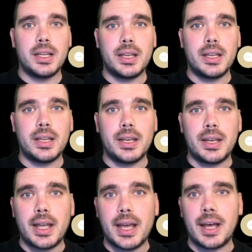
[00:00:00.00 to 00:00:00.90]
Now,
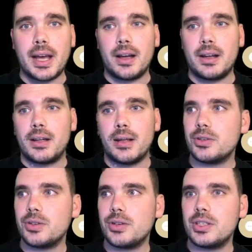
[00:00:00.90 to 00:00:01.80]
let's get to
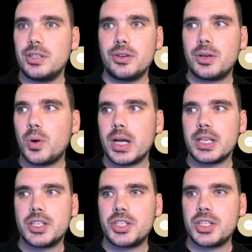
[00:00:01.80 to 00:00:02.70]
the new
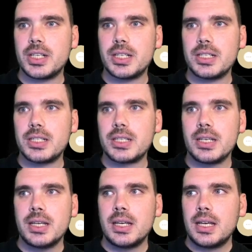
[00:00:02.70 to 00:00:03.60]
questions.
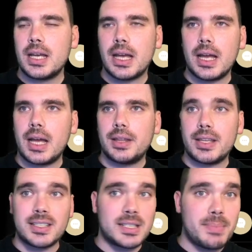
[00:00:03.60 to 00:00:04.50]
Uh,
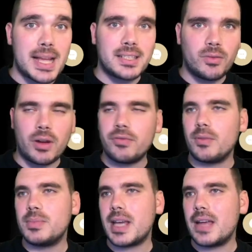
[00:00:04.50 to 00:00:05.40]
there's this massive one
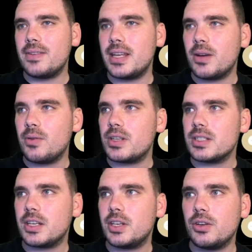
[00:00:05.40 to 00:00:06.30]
from David here, which is
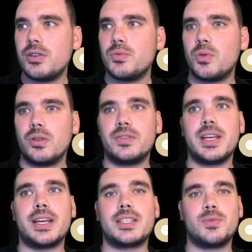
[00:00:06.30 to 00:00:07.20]
a huge wall of
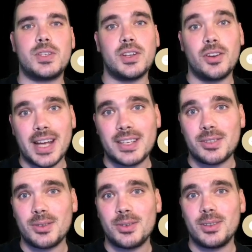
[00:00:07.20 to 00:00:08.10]
text, which I'll get
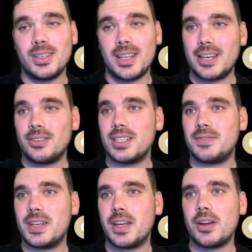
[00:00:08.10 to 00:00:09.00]
to later in this
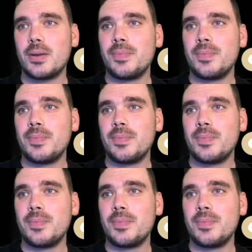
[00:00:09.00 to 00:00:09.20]
video.